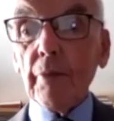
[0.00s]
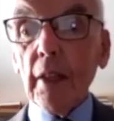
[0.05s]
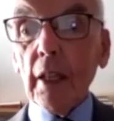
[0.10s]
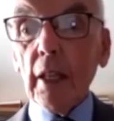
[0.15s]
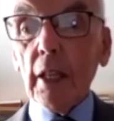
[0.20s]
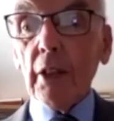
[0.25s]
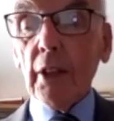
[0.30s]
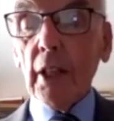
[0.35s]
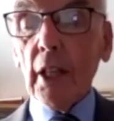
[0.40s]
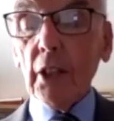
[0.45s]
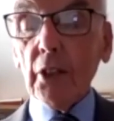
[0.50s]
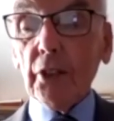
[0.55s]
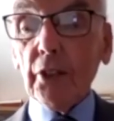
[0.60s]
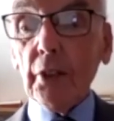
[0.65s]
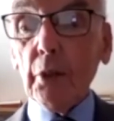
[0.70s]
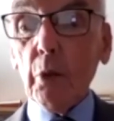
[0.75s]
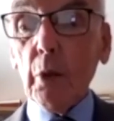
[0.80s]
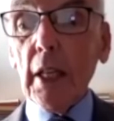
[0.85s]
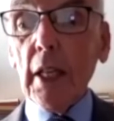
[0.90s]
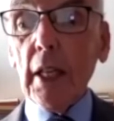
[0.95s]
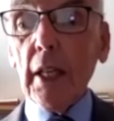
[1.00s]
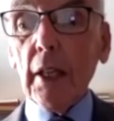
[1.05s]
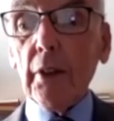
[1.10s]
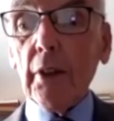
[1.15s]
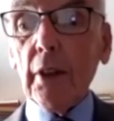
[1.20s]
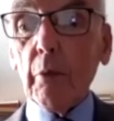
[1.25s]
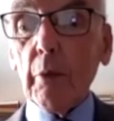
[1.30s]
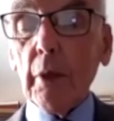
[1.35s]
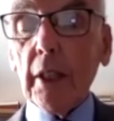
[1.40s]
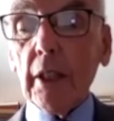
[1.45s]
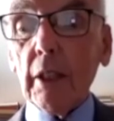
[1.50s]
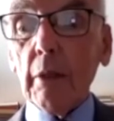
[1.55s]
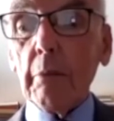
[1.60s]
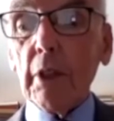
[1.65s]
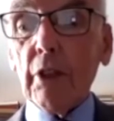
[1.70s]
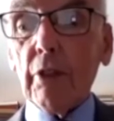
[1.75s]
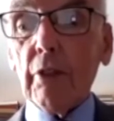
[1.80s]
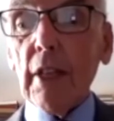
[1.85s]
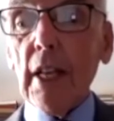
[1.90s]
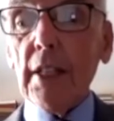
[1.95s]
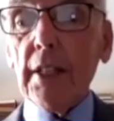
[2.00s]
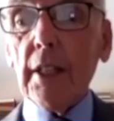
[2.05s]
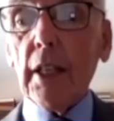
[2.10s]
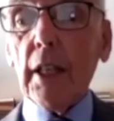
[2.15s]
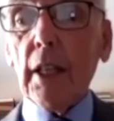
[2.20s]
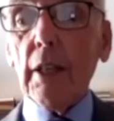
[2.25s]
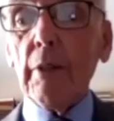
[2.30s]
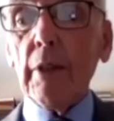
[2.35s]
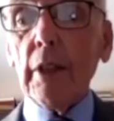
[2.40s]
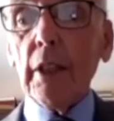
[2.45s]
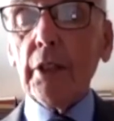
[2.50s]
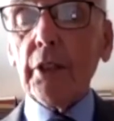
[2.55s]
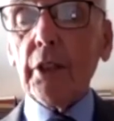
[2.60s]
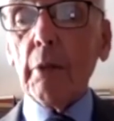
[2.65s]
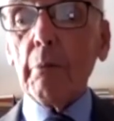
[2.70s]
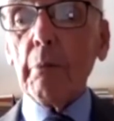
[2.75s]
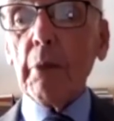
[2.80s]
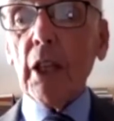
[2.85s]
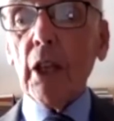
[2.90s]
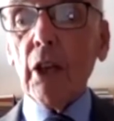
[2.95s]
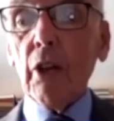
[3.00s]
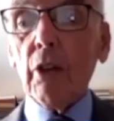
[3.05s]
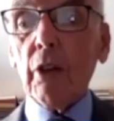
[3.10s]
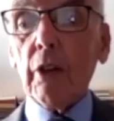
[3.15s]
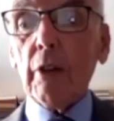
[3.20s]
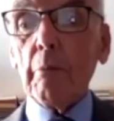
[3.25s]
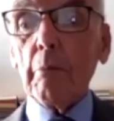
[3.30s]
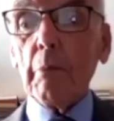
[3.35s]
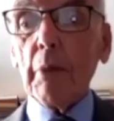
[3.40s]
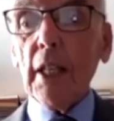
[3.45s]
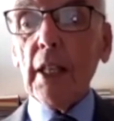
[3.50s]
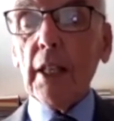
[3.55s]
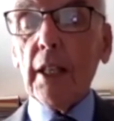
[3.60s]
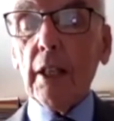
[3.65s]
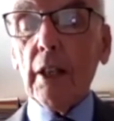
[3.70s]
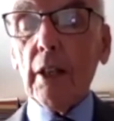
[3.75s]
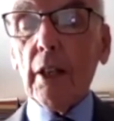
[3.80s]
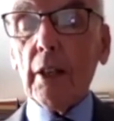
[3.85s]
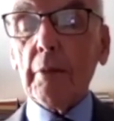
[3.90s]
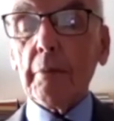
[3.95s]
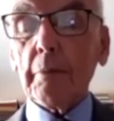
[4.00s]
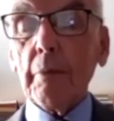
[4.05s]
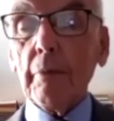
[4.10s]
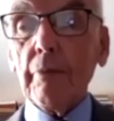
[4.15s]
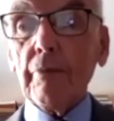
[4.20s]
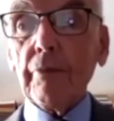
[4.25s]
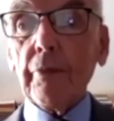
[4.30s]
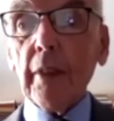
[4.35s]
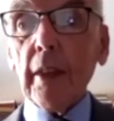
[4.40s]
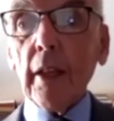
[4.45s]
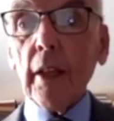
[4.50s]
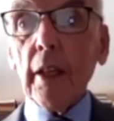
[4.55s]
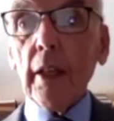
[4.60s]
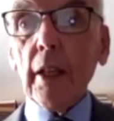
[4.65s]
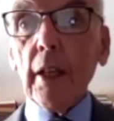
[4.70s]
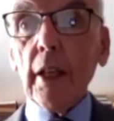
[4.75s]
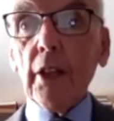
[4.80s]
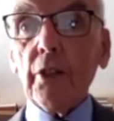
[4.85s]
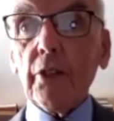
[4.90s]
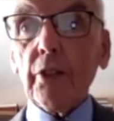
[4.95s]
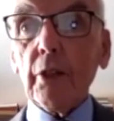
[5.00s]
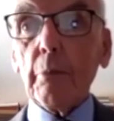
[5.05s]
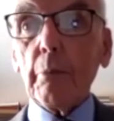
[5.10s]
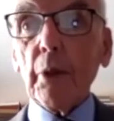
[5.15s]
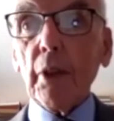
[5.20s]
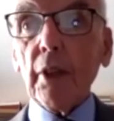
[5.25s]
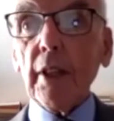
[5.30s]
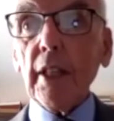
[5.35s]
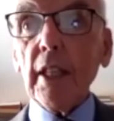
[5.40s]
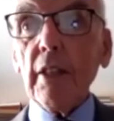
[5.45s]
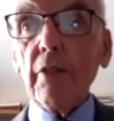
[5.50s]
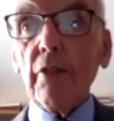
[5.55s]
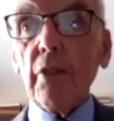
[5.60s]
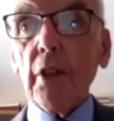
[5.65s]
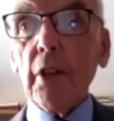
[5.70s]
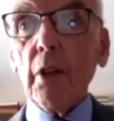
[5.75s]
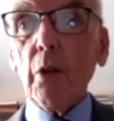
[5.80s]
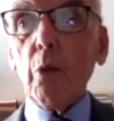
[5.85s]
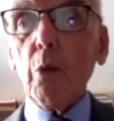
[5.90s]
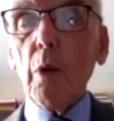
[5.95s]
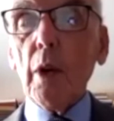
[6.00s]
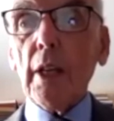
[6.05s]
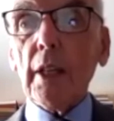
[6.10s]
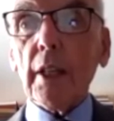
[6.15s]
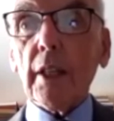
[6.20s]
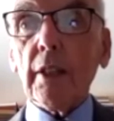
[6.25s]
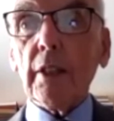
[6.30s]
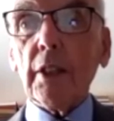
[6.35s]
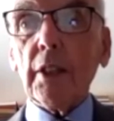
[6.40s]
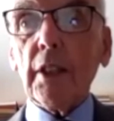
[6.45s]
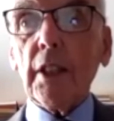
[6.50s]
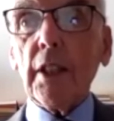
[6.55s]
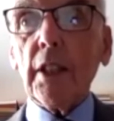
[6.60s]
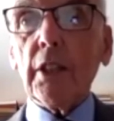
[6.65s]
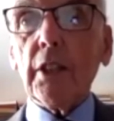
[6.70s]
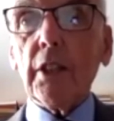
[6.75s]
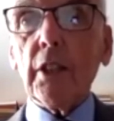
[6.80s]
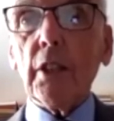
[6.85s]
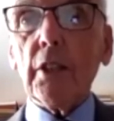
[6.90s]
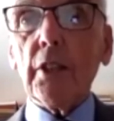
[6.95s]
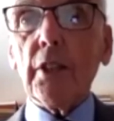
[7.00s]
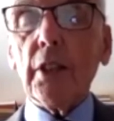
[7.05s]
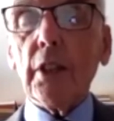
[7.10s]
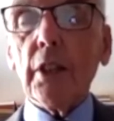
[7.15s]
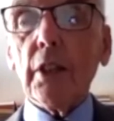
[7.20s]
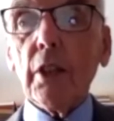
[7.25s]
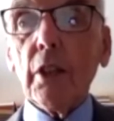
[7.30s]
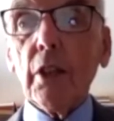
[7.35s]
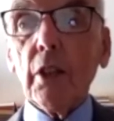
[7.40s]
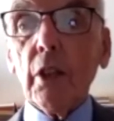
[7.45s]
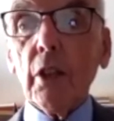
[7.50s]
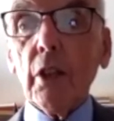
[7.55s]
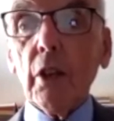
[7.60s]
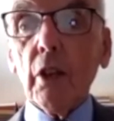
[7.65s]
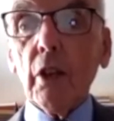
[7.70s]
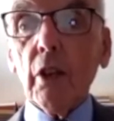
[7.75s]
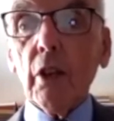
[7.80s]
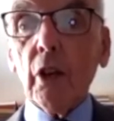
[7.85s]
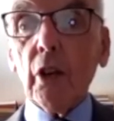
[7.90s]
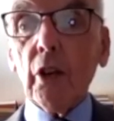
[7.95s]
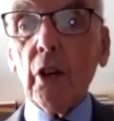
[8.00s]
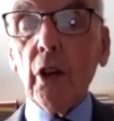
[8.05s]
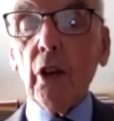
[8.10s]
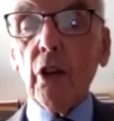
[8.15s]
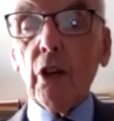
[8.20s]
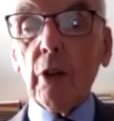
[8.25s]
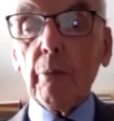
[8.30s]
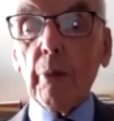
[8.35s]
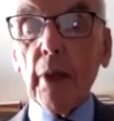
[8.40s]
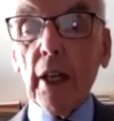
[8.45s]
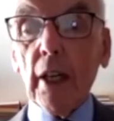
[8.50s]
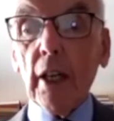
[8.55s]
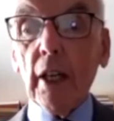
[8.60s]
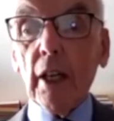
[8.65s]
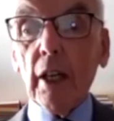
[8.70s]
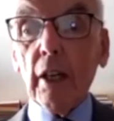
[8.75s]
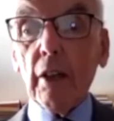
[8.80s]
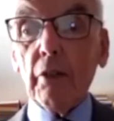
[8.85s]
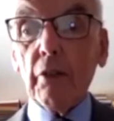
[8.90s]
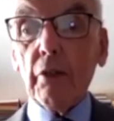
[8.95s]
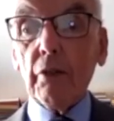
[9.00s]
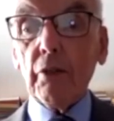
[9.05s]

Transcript: That's the way that we can be ready to meet our Maker, is to believe in the work that He did on our behalf.